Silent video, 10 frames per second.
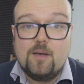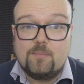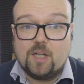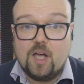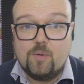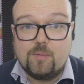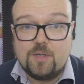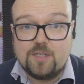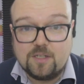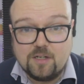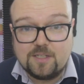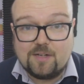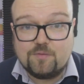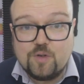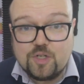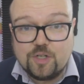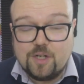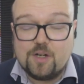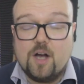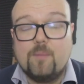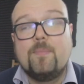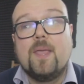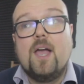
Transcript: below at music.danforshaw.com,